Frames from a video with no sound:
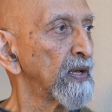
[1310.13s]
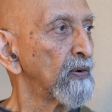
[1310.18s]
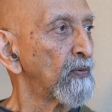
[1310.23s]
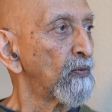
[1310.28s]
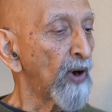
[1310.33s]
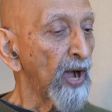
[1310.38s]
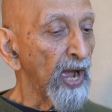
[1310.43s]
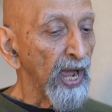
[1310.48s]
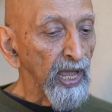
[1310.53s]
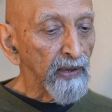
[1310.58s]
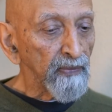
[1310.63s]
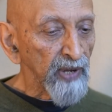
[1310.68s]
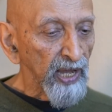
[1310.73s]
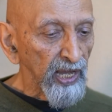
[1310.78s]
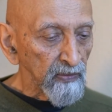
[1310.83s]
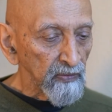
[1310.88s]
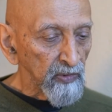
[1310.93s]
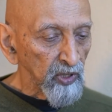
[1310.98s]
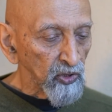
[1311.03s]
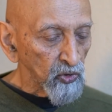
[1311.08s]
Why am
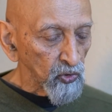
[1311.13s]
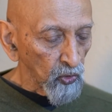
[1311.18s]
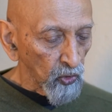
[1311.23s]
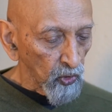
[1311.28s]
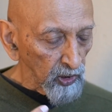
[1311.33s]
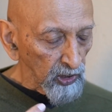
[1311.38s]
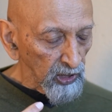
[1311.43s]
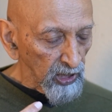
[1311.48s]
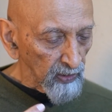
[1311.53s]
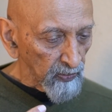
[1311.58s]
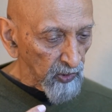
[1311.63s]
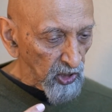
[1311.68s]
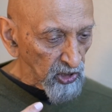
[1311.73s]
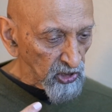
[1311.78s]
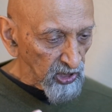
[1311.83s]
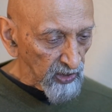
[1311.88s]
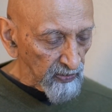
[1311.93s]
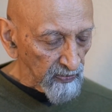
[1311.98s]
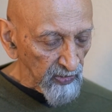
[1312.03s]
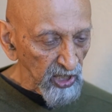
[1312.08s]
I able to hold the
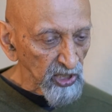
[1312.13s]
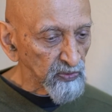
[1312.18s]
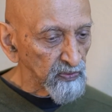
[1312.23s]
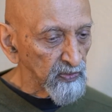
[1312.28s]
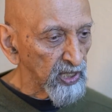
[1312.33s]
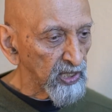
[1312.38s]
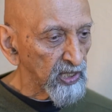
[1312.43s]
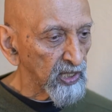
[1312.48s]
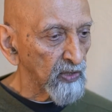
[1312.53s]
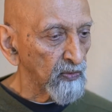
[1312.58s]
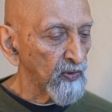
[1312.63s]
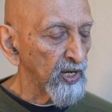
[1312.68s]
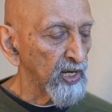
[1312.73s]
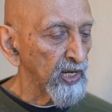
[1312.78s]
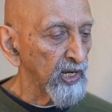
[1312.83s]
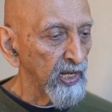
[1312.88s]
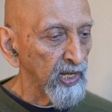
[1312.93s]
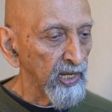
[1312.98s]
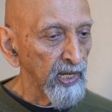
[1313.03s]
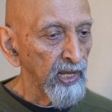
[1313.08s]
posture much better
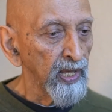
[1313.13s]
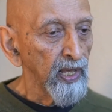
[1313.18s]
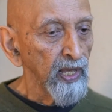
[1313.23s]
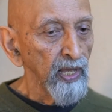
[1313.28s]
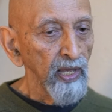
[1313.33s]
one day,